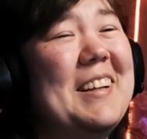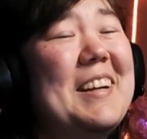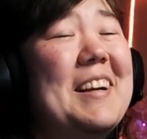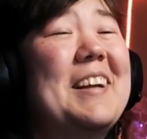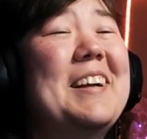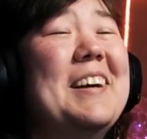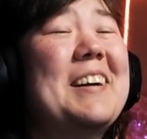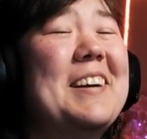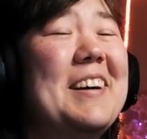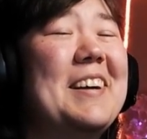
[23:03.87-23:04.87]

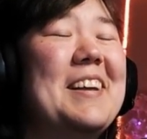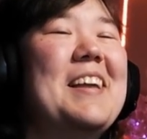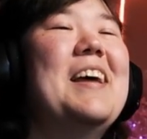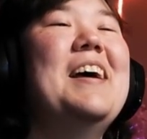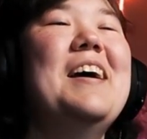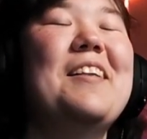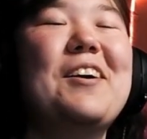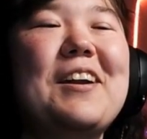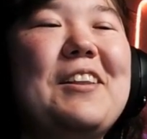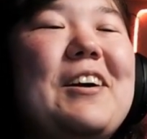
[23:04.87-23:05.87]

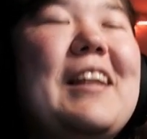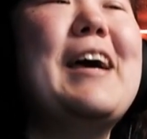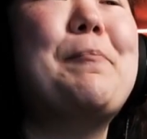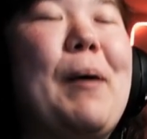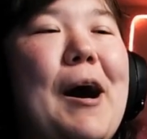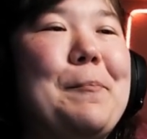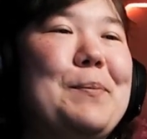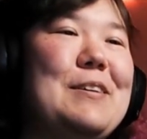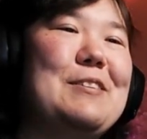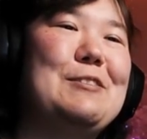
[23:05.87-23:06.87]
They're going to look like
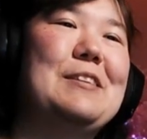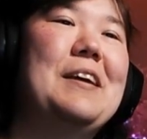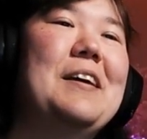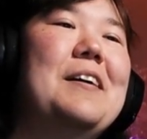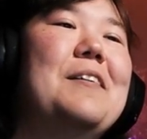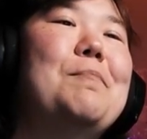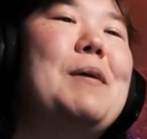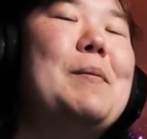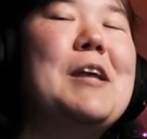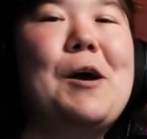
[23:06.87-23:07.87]
pompous,
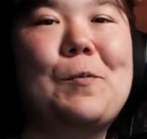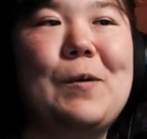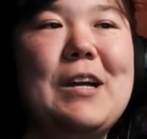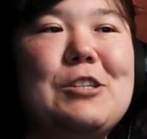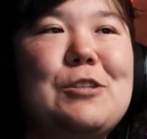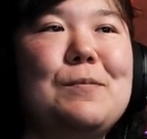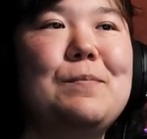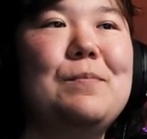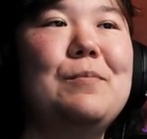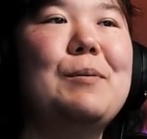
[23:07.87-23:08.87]
maybe not rich,
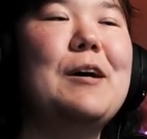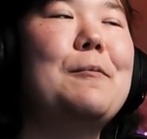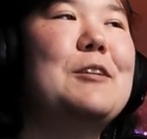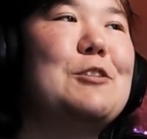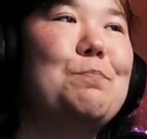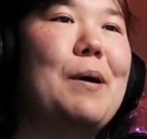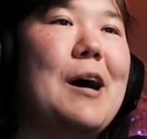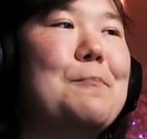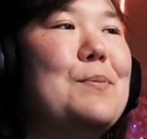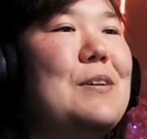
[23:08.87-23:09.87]
but just
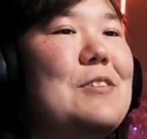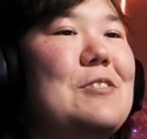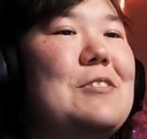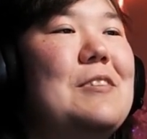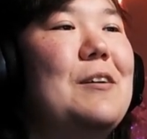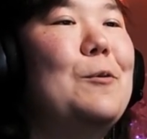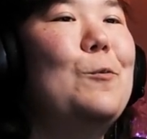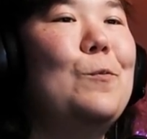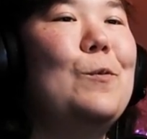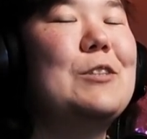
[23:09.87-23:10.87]
pompous
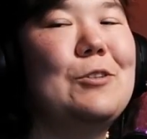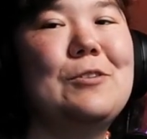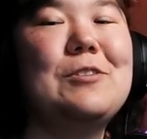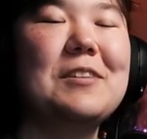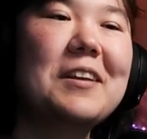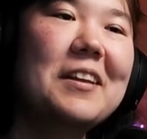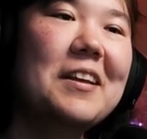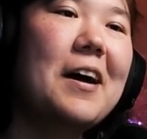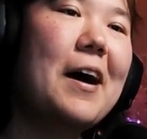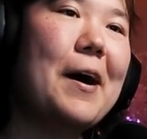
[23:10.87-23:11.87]
wizards.
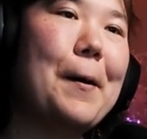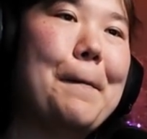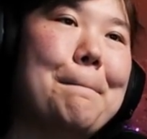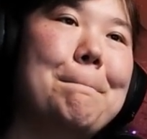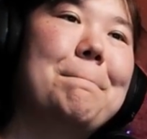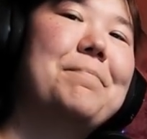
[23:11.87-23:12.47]
But